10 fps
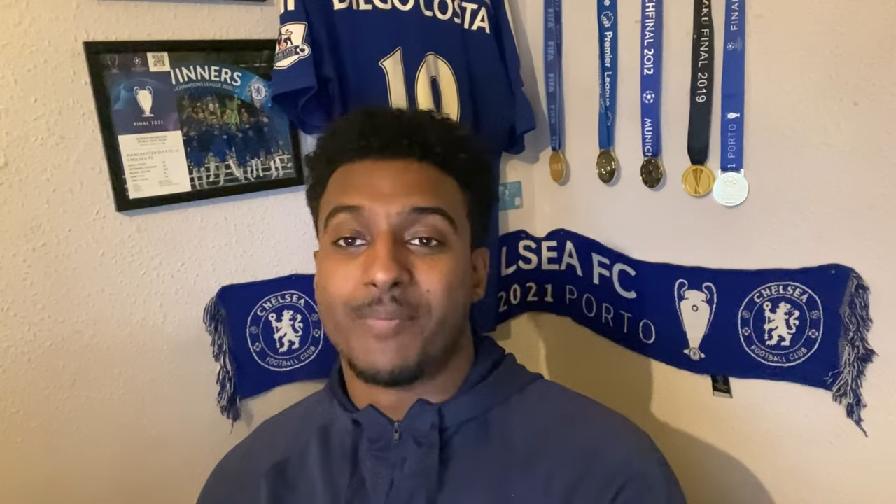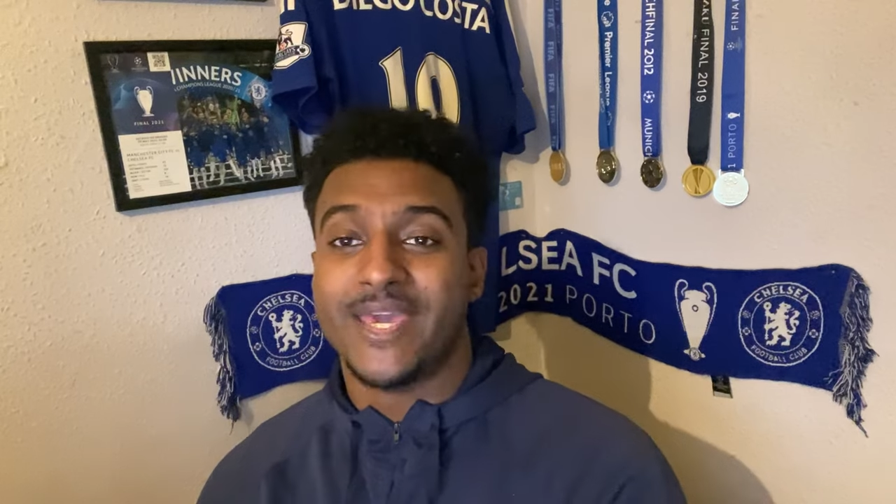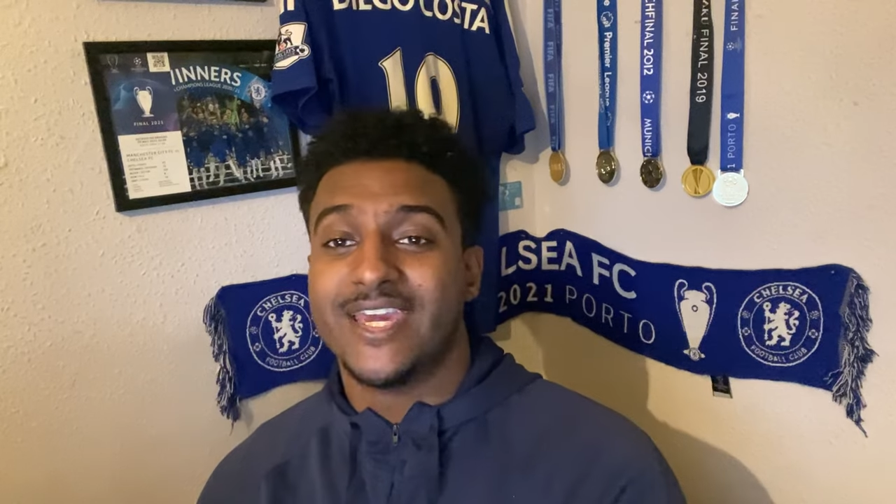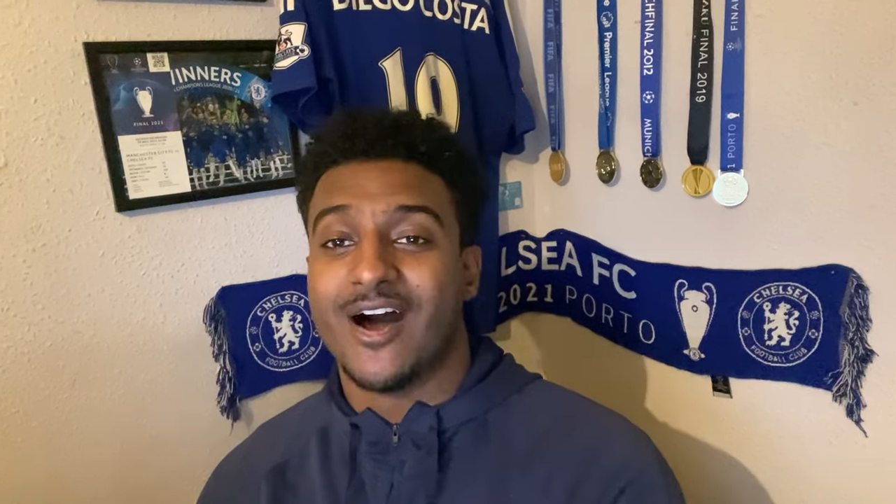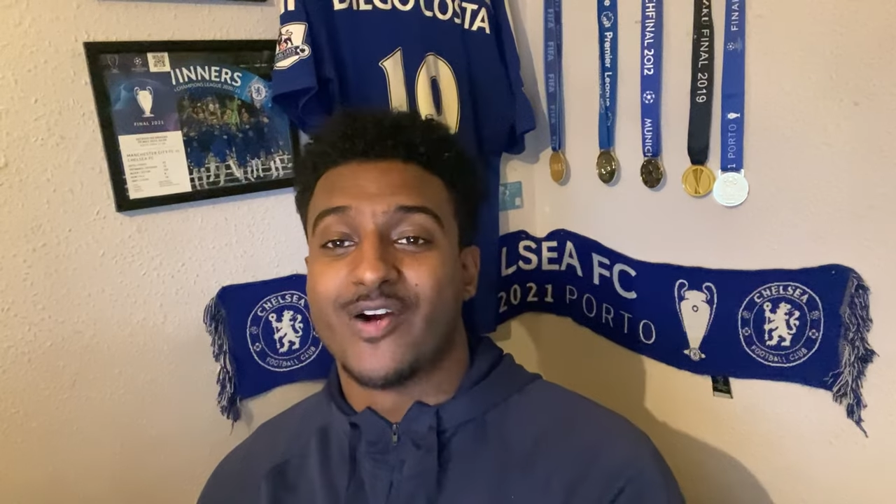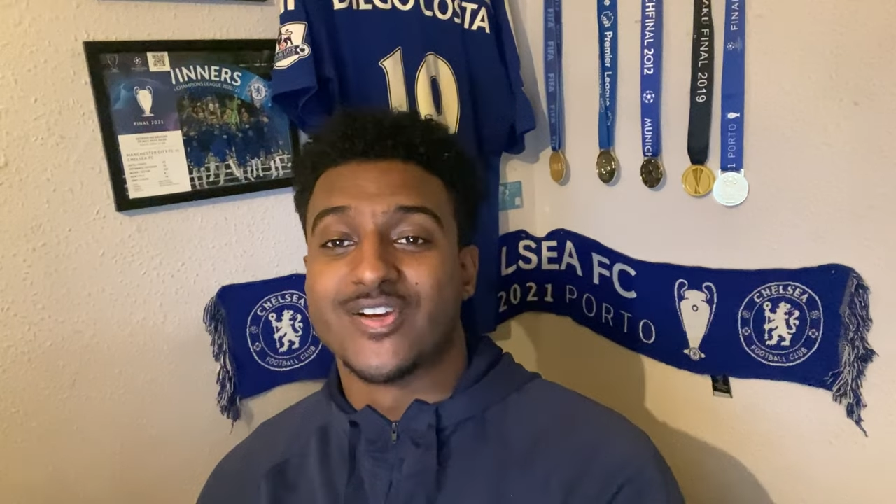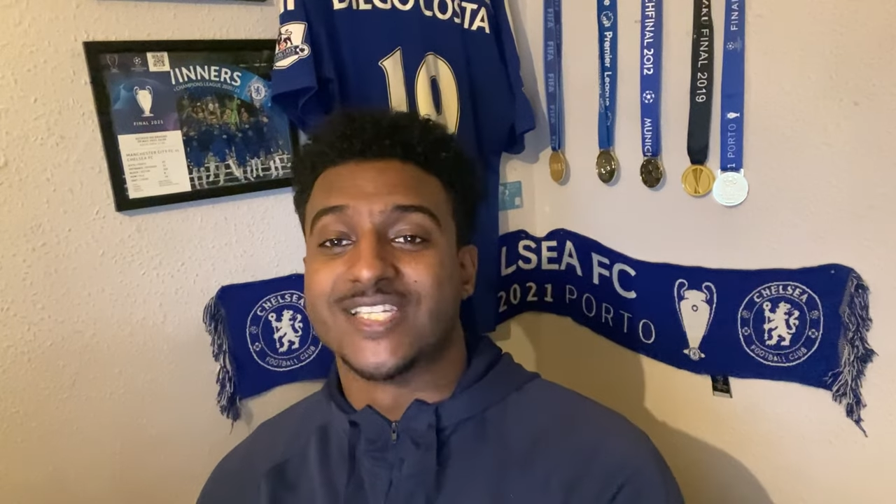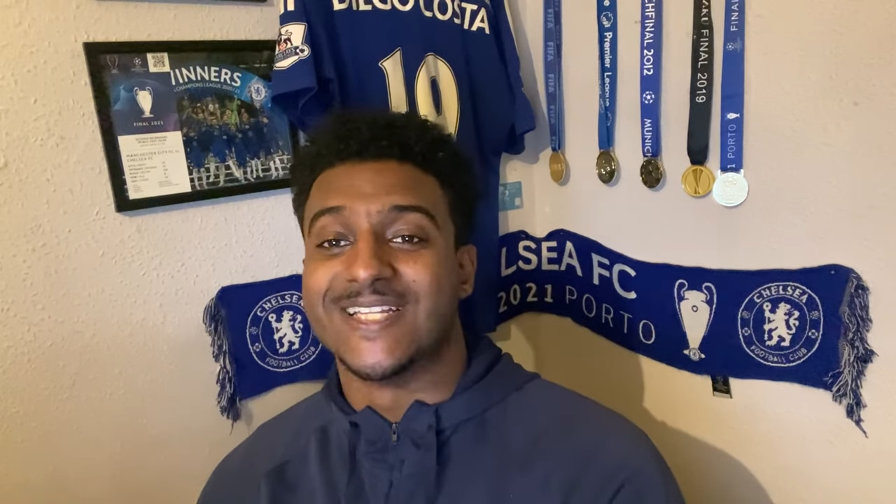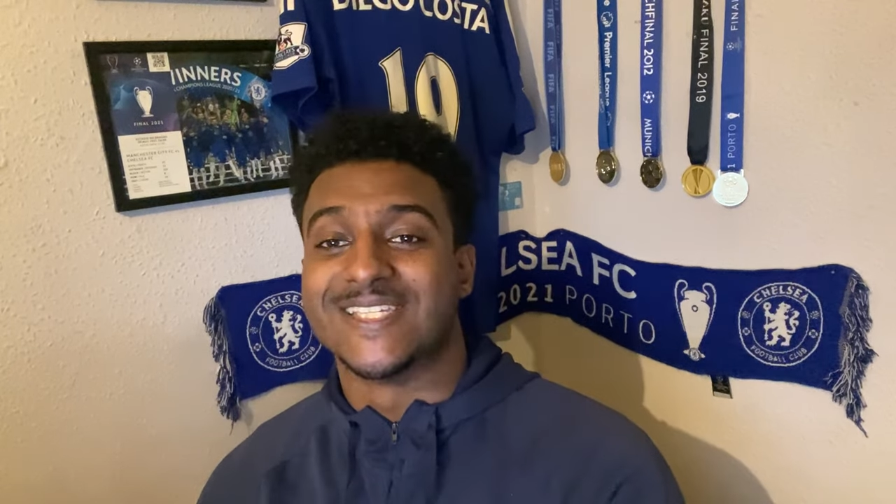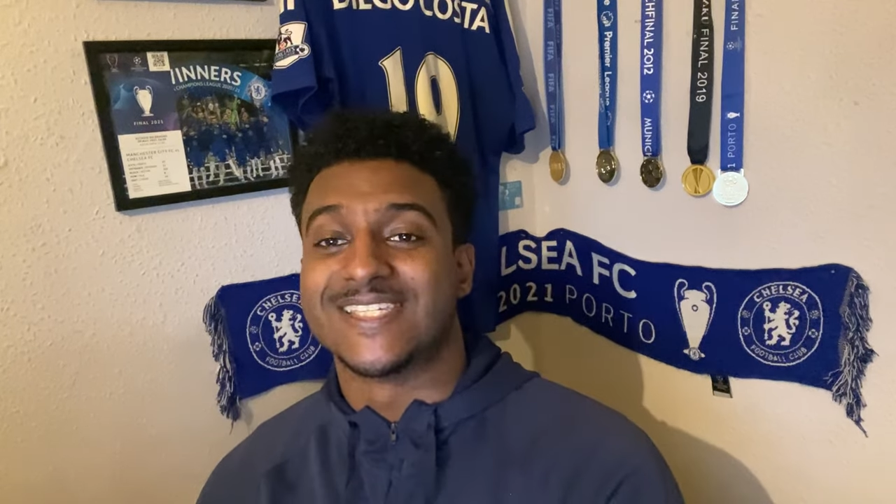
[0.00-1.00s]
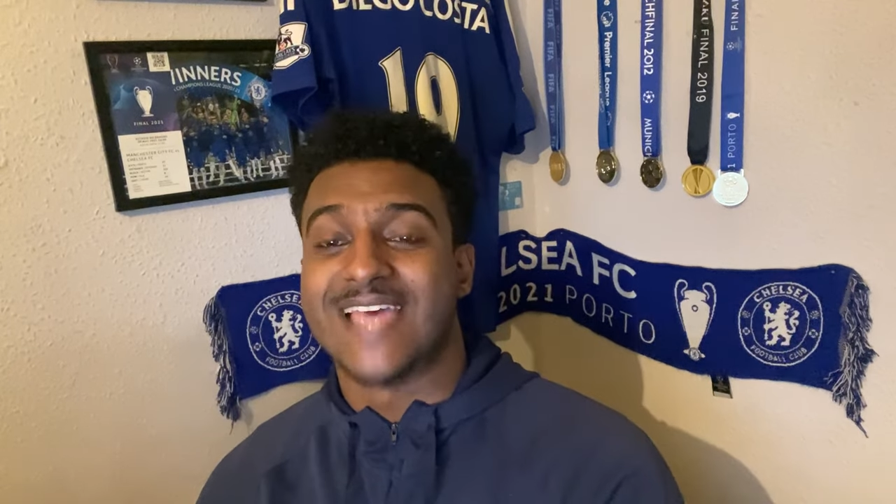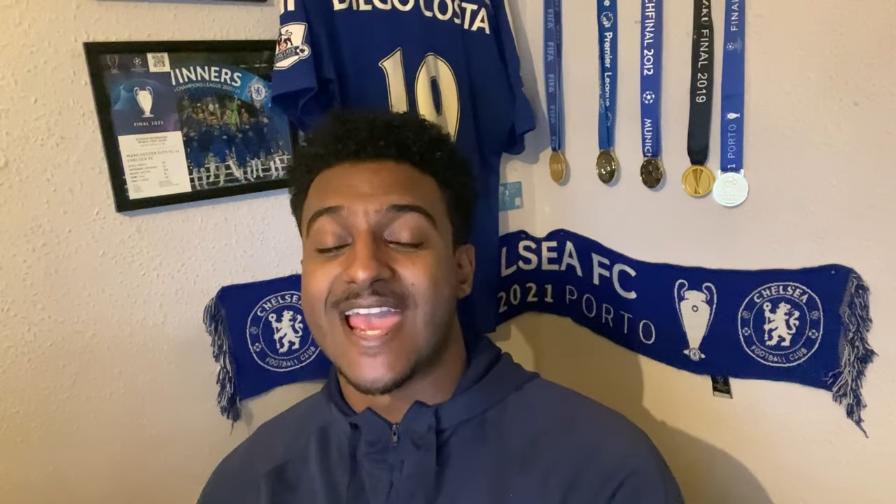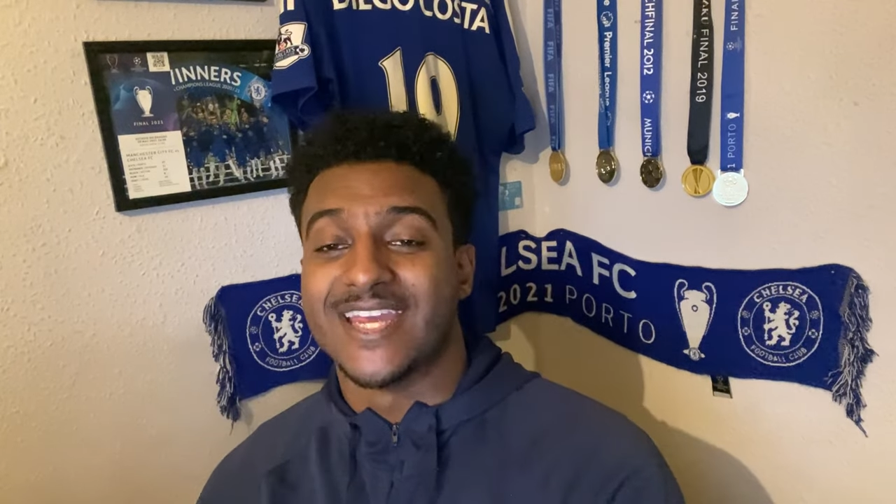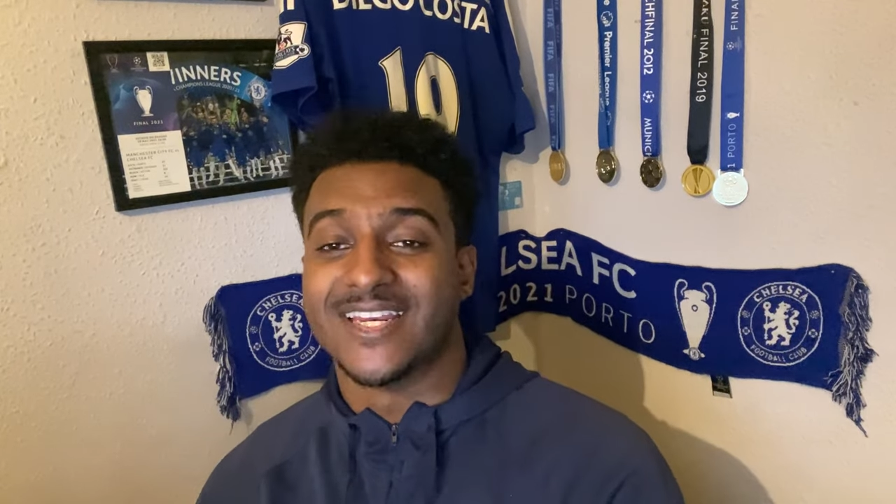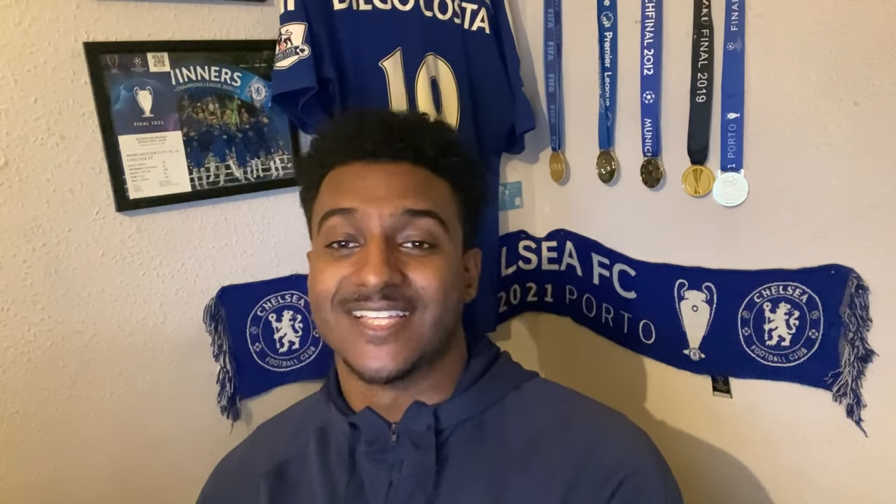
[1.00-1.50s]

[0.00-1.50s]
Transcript: PR is insane.